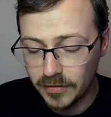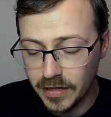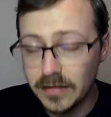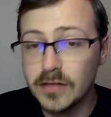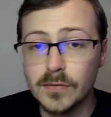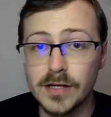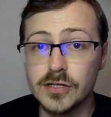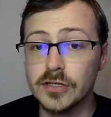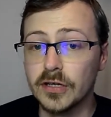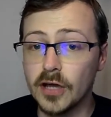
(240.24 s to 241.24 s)
a situation
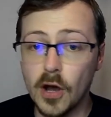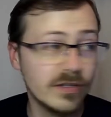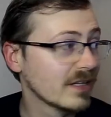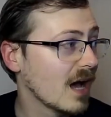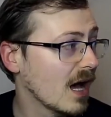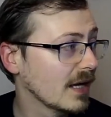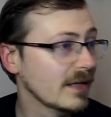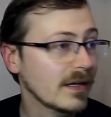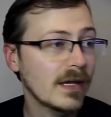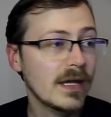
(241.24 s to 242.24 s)
to Dakota Kai,
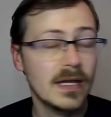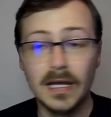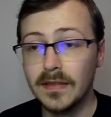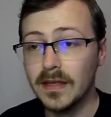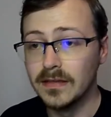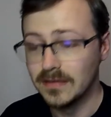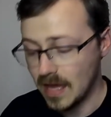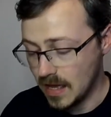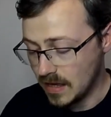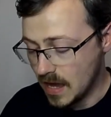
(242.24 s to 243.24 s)
in that
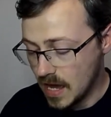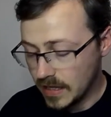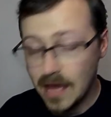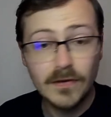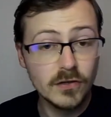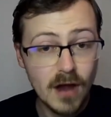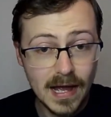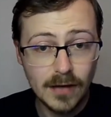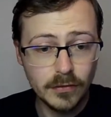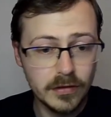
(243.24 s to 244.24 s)
they uh, gave her
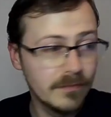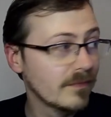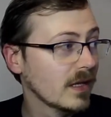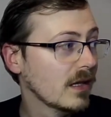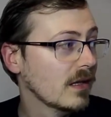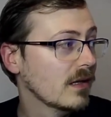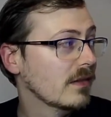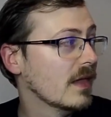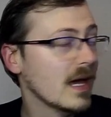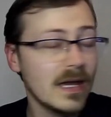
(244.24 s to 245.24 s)
tryouts,
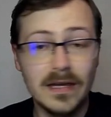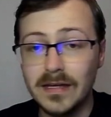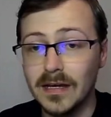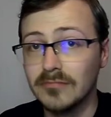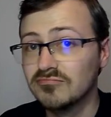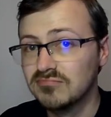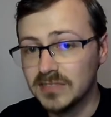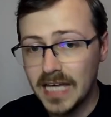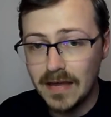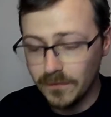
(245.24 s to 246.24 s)
they
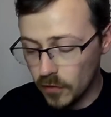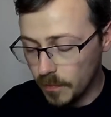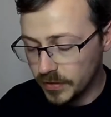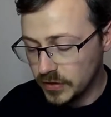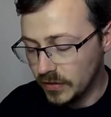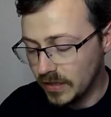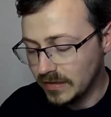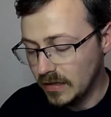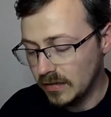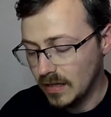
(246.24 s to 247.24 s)
gave her
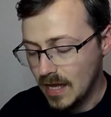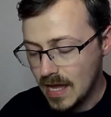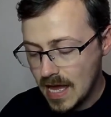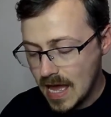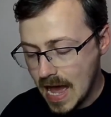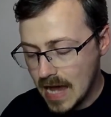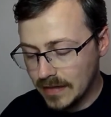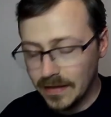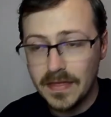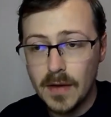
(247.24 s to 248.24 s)
opportunities, and
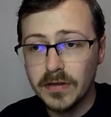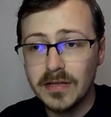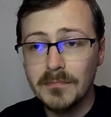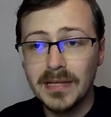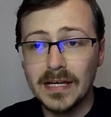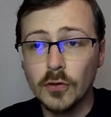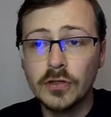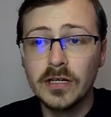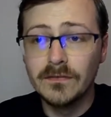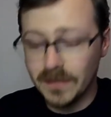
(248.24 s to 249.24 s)
they were simply
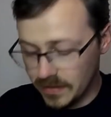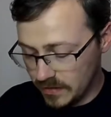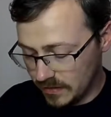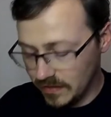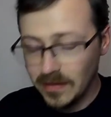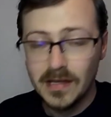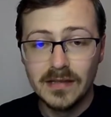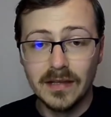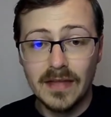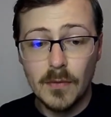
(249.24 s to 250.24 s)
unconvinced
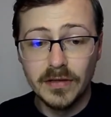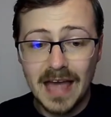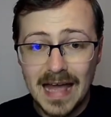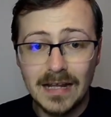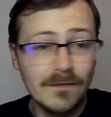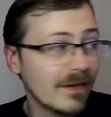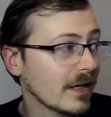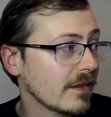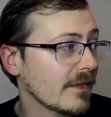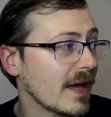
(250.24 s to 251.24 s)
that there was anything
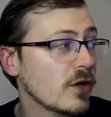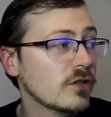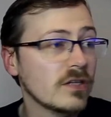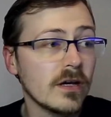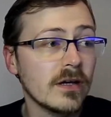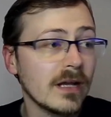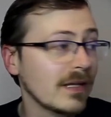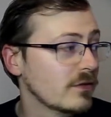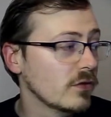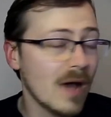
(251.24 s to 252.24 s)
that they could turn
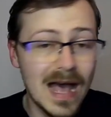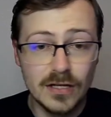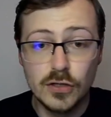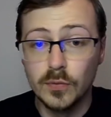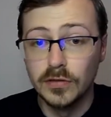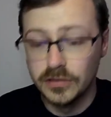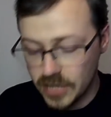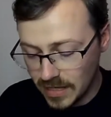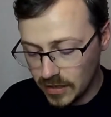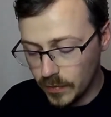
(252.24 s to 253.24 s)
into actual
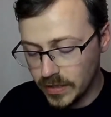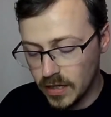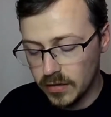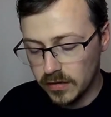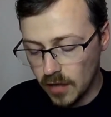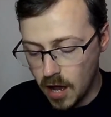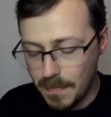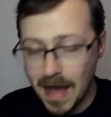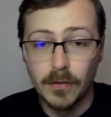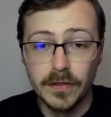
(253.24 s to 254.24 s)
genuine star
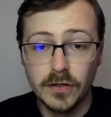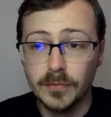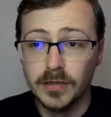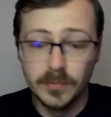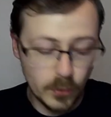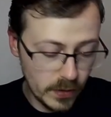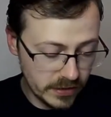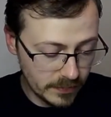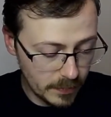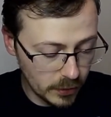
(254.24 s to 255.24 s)
power. The W W E,
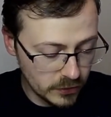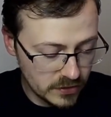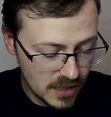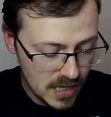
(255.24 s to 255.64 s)
to be blunt,